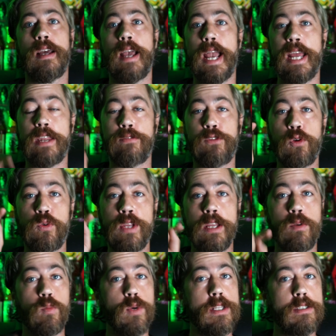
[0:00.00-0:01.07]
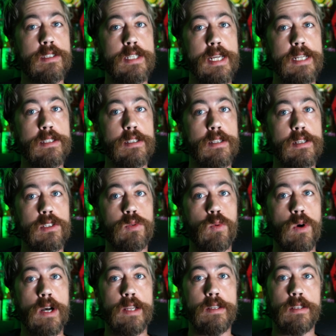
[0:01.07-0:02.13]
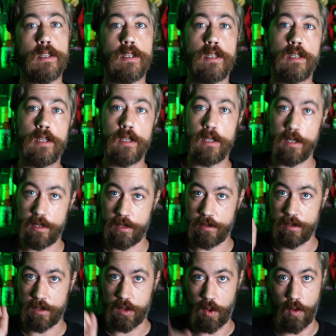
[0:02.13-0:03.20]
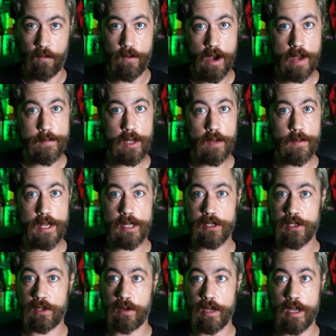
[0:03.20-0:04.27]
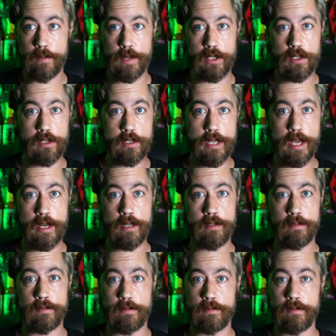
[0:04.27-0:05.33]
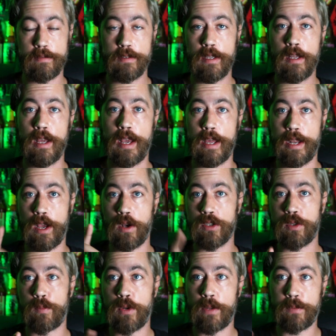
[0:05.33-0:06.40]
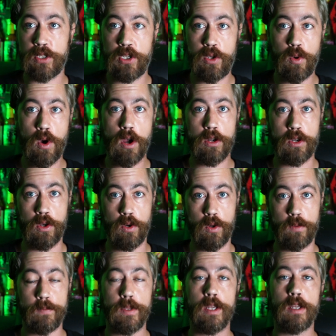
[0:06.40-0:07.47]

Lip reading: And if you didn't win seeds in this one, go find me on my Instagram. I just said it. And I also put up the QR code.